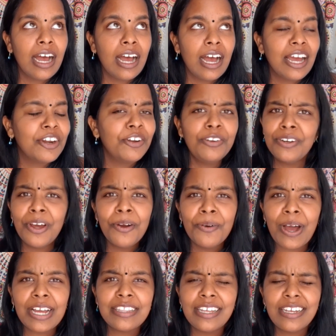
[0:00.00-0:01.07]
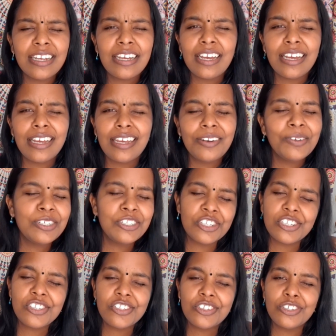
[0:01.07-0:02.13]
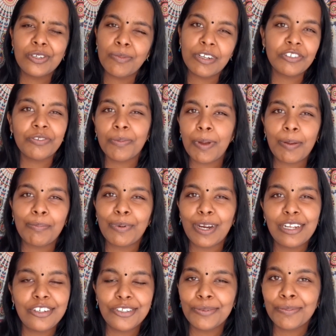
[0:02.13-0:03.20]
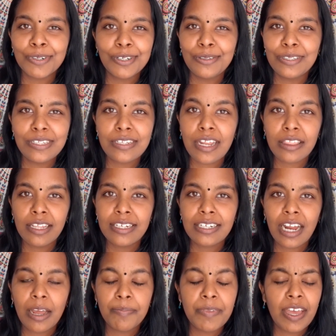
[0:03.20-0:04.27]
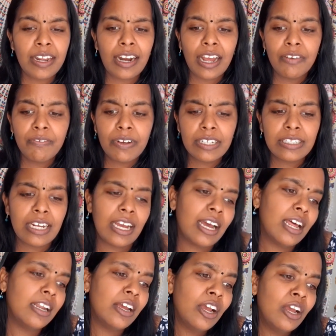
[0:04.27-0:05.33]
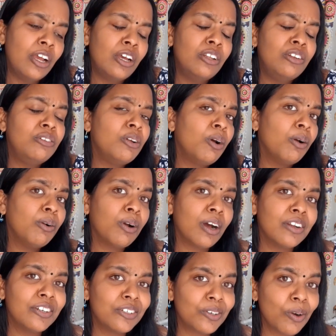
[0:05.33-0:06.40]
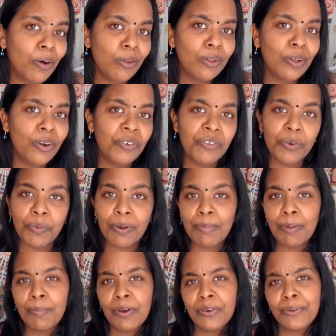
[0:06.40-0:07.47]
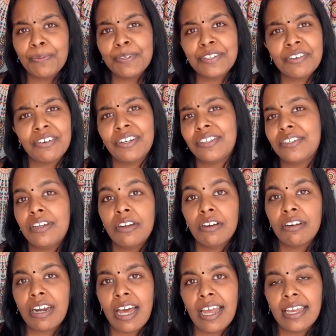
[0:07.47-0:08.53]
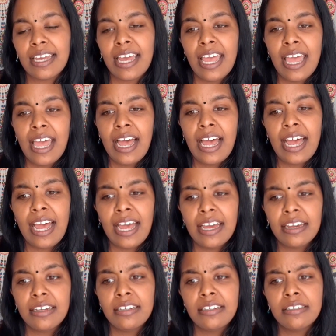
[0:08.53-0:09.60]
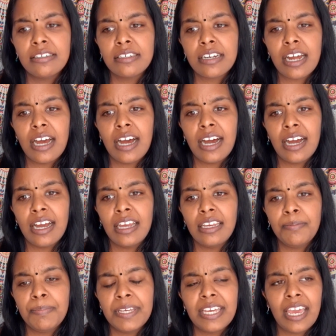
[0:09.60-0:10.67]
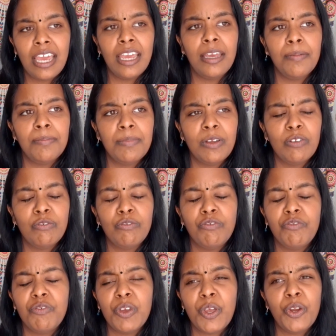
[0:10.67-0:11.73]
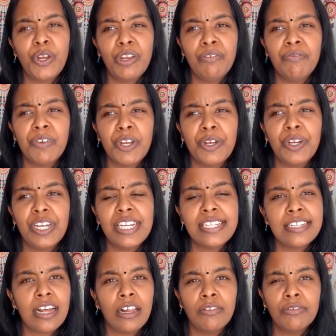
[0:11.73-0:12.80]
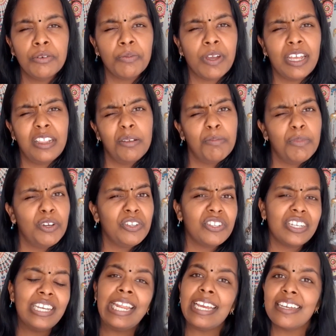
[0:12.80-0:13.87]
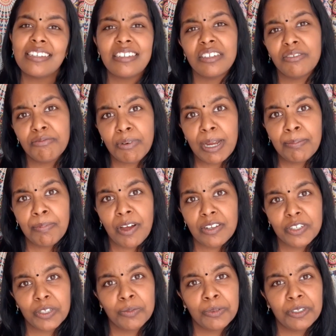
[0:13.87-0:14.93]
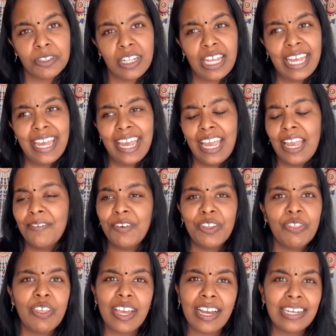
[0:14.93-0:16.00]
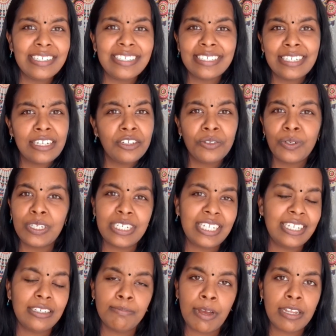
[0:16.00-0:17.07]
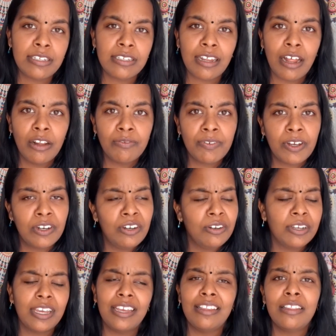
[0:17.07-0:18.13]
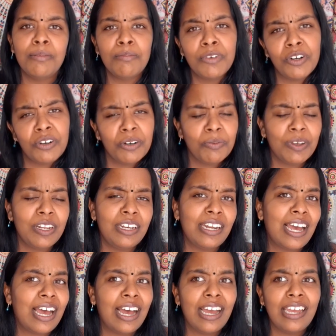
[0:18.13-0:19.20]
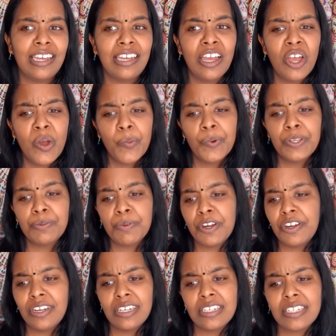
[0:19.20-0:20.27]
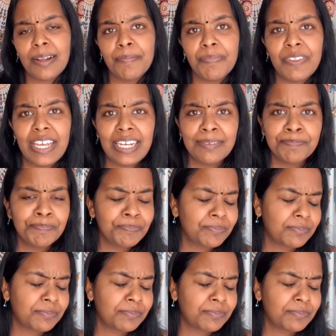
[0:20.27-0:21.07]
don't know. I think it was just too much for my brain to process at that time, that I felt I had no control over what my body was starting to look like. And I became very, very self-aware in the most negative way possible. Everything I did, I critiqued myself on, looking in the mirror when I was wearing something